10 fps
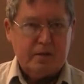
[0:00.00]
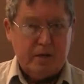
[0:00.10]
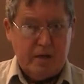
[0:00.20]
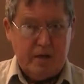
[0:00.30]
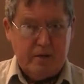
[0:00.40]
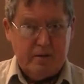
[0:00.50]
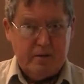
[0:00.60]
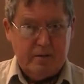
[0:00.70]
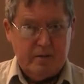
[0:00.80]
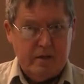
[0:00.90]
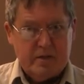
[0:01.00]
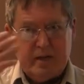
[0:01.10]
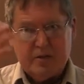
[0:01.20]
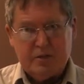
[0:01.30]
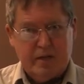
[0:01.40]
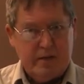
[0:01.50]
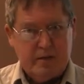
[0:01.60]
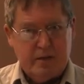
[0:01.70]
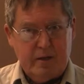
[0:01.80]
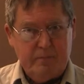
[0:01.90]
God, is outside
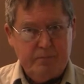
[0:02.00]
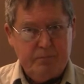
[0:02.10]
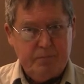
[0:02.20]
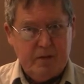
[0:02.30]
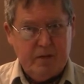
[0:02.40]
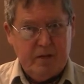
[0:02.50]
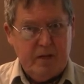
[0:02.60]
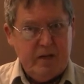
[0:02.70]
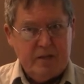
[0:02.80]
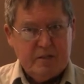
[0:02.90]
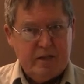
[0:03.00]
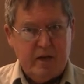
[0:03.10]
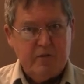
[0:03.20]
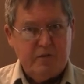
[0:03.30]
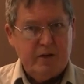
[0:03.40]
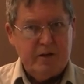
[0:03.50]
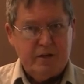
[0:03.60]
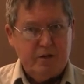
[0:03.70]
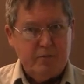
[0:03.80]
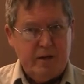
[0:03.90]
time. He's the Alpha and
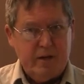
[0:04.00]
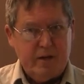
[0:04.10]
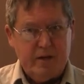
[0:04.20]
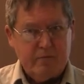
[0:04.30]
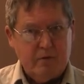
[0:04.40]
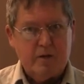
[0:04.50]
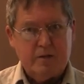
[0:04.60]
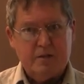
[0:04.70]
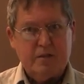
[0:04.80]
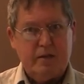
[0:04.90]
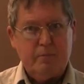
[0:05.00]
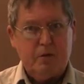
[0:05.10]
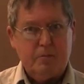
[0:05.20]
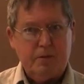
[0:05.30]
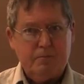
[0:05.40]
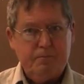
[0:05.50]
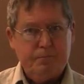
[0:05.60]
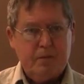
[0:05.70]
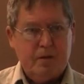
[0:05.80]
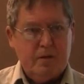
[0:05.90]
the Omega at one and the same moment.
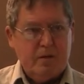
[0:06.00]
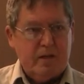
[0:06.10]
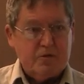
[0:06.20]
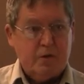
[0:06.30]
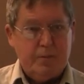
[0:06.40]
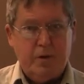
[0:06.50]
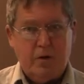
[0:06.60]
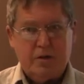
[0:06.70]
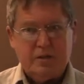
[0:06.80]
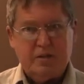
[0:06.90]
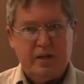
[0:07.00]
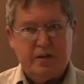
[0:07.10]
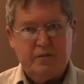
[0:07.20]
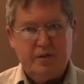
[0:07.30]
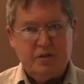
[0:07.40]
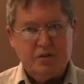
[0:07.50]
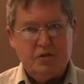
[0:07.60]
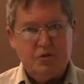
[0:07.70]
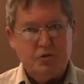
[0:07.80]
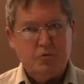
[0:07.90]
That's why Paul can say in
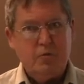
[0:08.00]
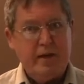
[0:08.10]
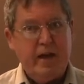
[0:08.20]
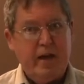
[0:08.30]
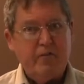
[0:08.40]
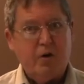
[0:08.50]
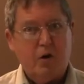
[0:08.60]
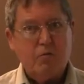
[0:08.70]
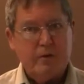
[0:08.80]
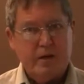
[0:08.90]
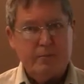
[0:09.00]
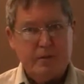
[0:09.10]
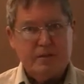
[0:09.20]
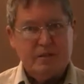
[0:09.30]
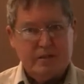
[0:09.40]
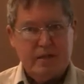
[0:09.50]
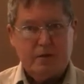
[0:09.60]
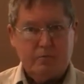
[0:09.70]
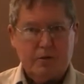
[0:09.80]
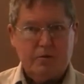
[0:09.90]
Ephesians 2, we have already been
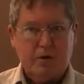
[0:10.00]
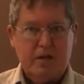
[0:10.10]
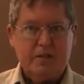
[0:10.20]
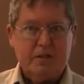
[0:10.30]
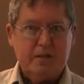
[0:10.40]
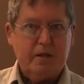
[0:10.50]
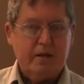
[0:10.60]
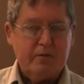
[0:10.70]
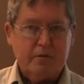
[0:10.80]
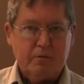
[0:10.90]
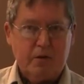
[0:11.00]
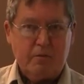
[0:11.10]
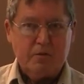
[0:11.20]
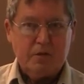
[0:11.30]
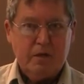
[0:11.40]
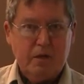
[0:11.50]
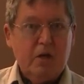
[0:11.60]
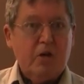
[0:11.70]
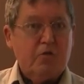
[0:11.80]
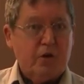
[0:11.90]
seated with Christ in the heavenly realms.
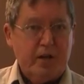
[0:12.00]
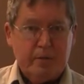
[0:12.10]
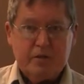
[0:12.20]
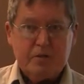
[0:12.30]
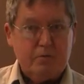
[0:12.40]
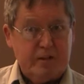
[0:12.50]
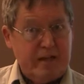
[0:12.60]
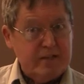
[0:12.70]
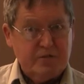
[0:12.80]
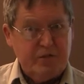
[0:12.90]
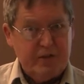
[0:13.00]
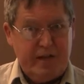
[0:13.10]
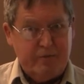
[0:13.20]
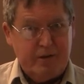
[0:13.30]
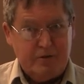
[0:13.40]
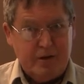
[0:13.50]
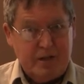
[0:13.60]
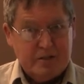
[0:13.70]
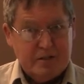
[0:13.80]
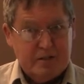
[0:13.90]
For him, that doesn't feel that way to
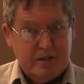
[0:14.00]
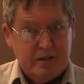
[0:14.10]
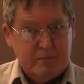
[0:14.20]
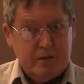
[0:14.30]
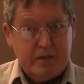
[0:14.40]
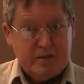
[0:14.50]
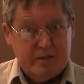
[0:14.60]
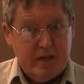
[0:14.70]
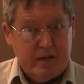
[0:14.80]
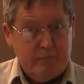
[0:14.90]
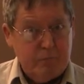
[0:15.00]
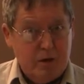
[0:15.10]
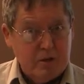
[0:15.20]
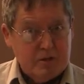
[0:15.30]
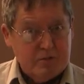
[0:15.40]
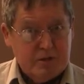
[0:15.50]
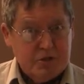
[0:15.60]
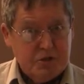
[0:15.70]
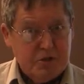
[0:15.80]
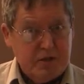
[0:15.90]
us, but it's done. Paul is
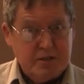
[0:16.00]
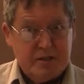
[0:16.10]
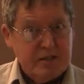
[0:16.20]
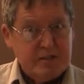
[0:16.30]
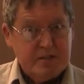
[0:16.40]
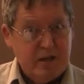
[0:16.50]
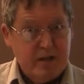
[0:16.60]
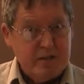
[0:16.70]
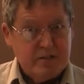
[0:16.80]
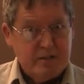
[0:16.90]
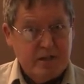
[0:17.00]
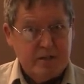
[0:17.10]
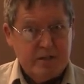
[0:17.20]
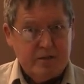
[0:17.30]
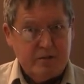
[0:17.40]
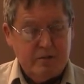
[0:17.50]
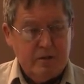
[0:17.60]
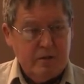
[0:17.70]
reassuring us. It's done. It's a done deal.